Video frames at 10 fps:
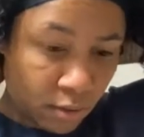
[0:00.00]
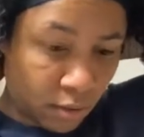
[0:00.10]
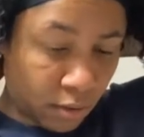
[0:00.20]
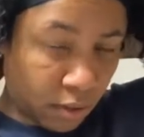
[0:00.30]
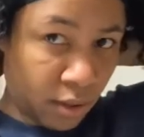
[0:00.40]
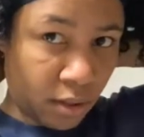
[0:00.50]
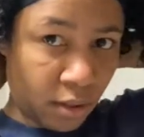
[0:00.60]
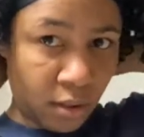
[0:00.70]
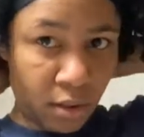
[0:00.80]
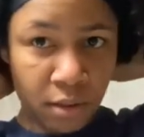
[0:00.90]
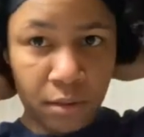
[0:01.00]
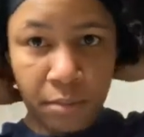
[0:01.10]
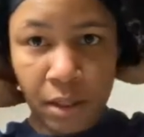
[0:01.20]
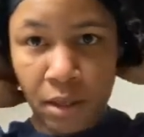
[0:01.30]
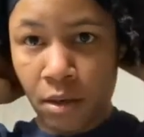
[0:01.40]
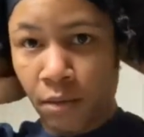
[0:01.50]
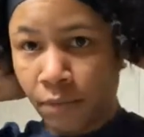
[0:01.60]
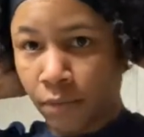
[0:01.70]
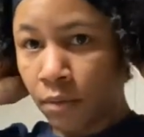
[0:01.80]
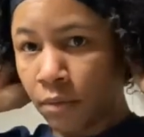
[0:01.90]
thing. Be
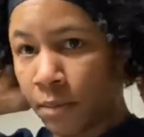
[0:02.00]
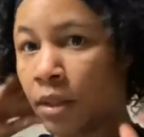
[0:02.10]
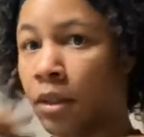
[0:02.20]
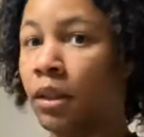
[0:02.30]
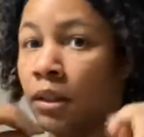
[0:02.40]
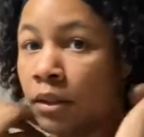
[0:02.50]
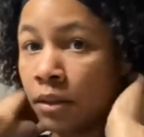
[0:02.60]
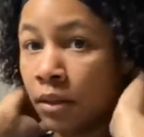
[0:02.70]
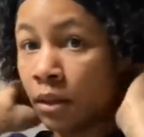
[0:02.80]
careful because